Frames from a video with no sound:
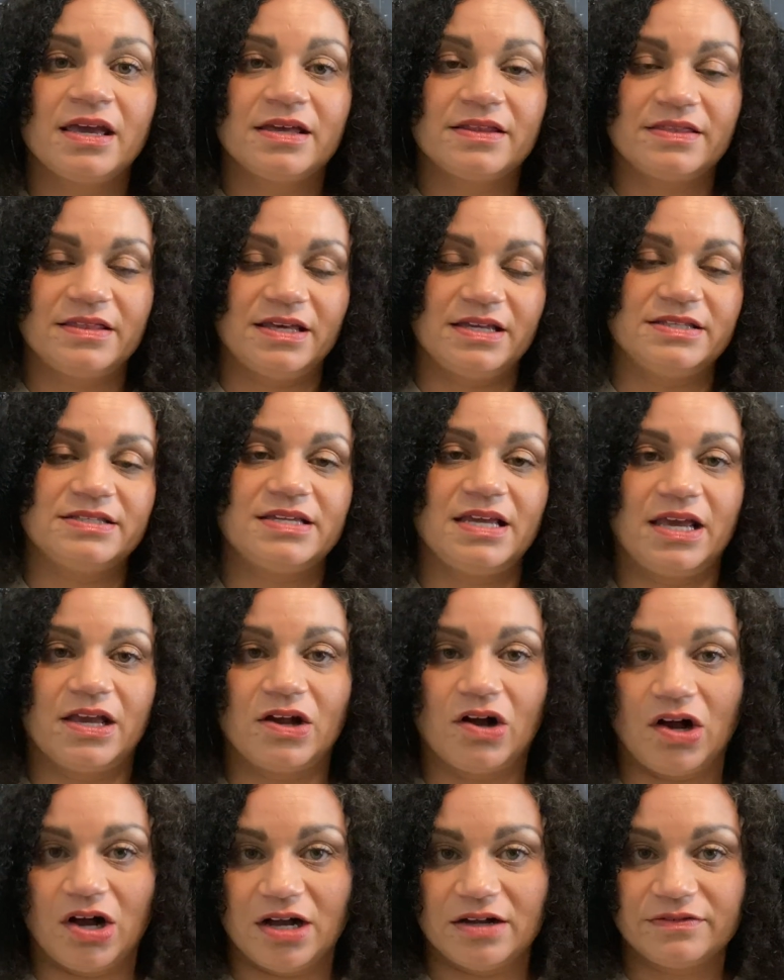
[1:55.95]
then take
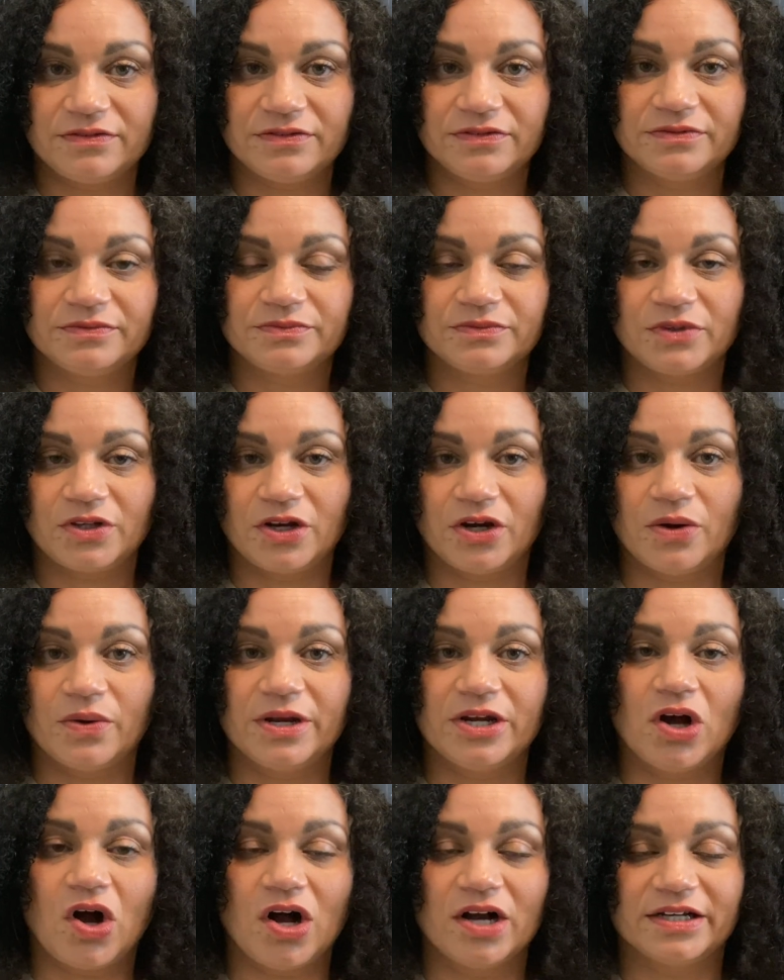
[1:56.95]
off,
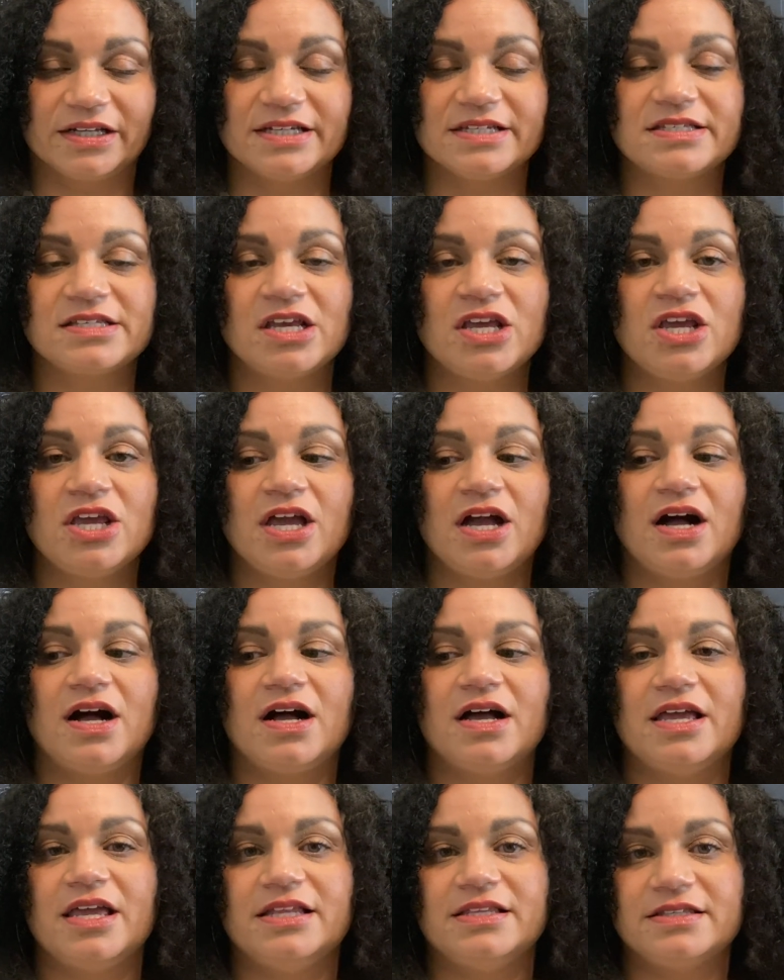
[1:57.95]
in August,
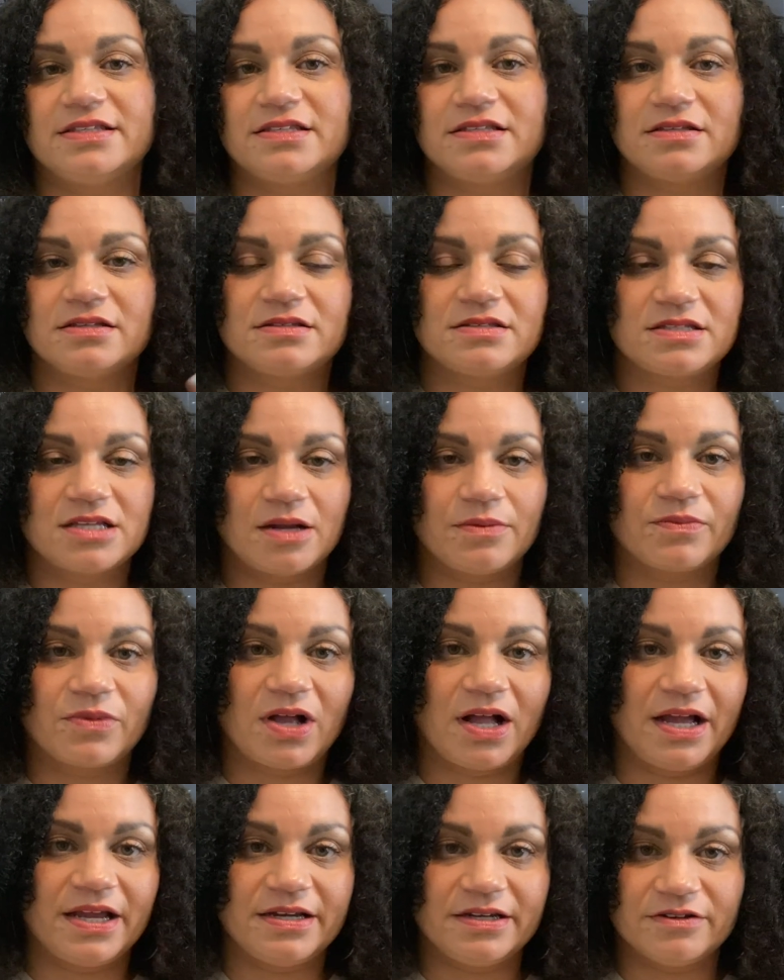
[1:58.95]
in some
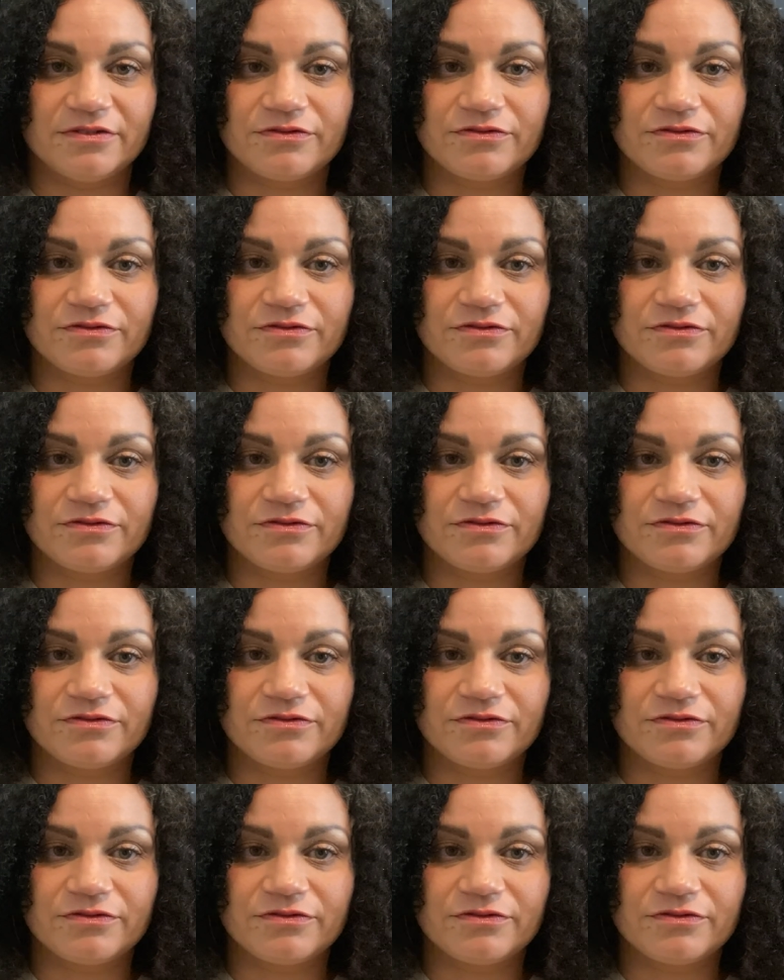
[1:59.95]
kind of